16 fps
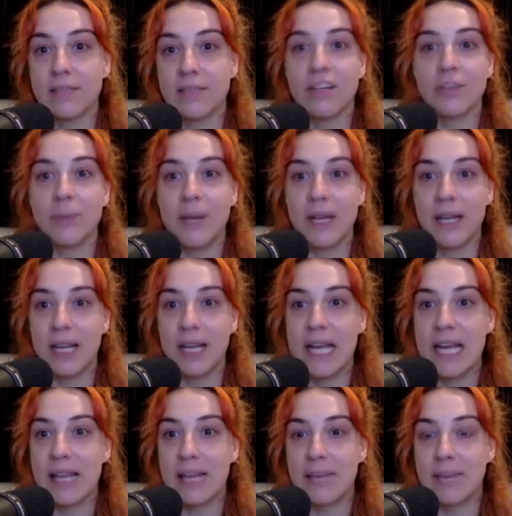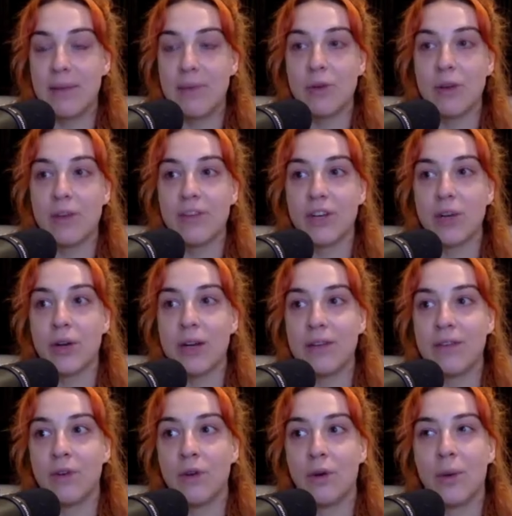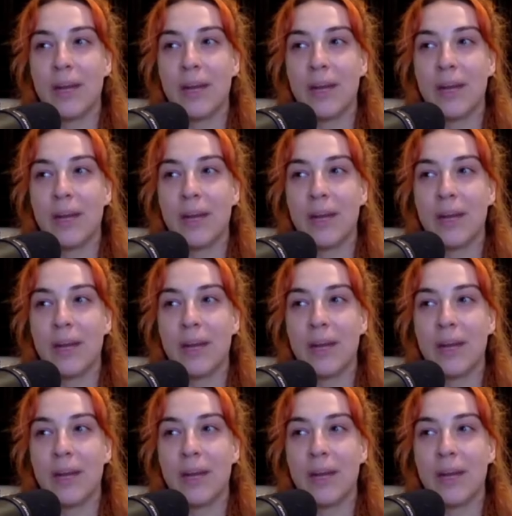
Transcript: a much better league than people give it credit for.